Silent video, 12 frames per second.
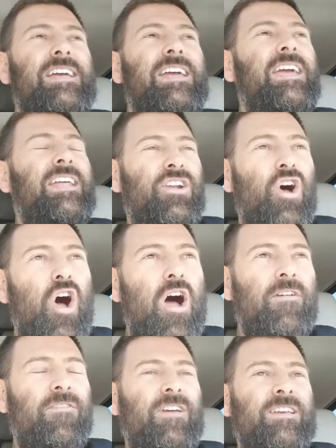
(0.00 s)
in an
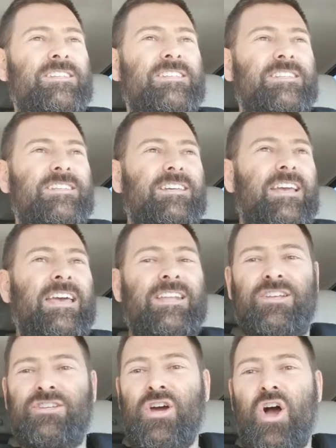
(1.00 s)
office in a
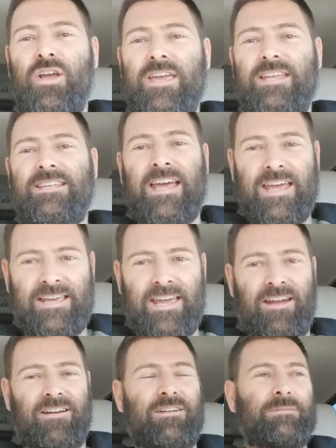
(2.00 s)
doggy
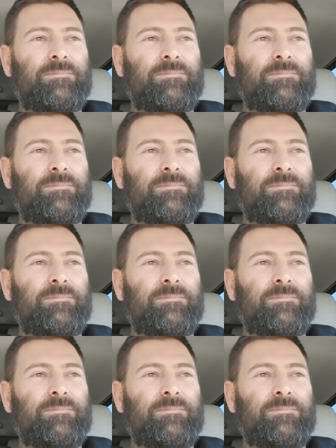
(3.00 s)
daycare.